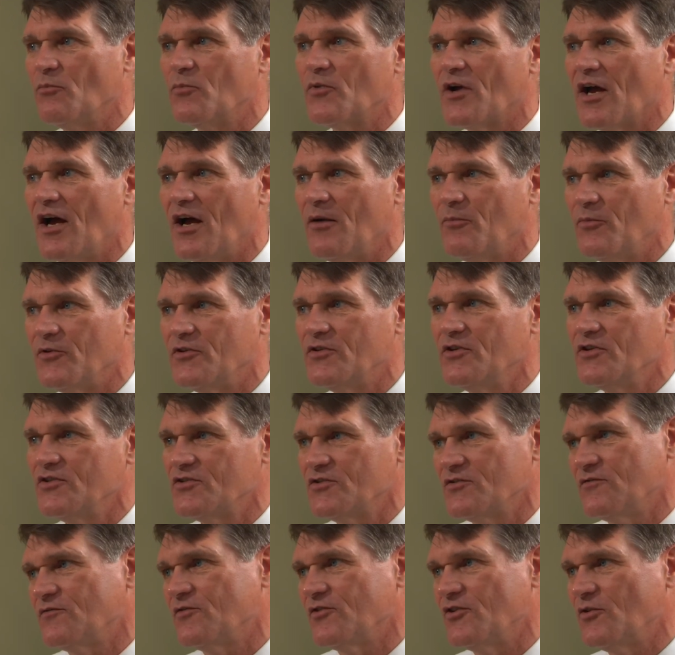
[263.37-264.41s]

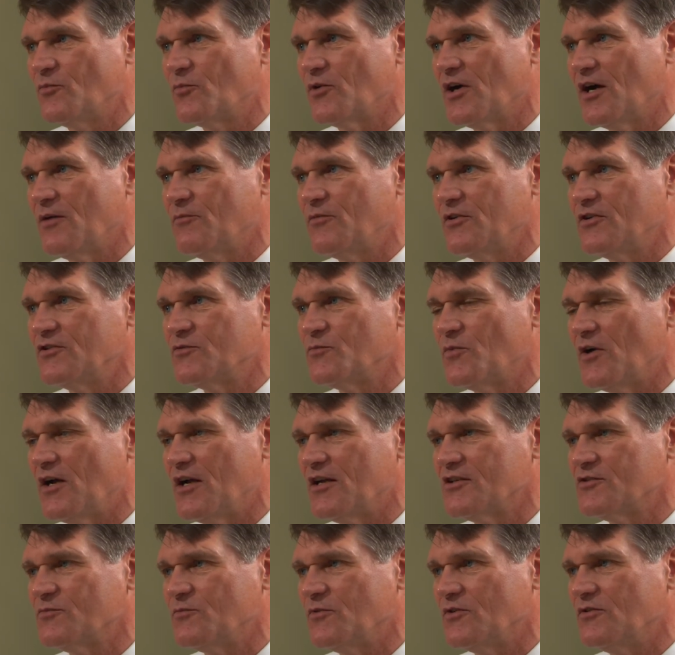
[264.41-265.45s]
competition for your property as
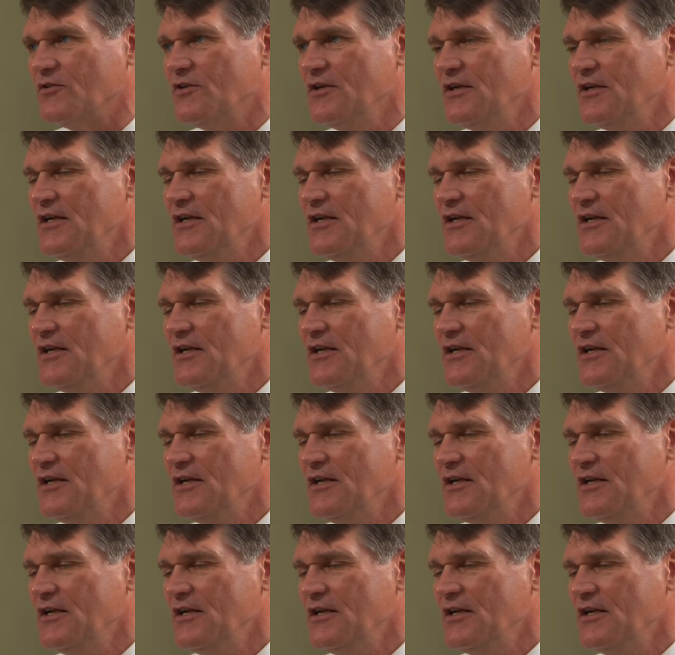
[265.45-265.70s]
possible.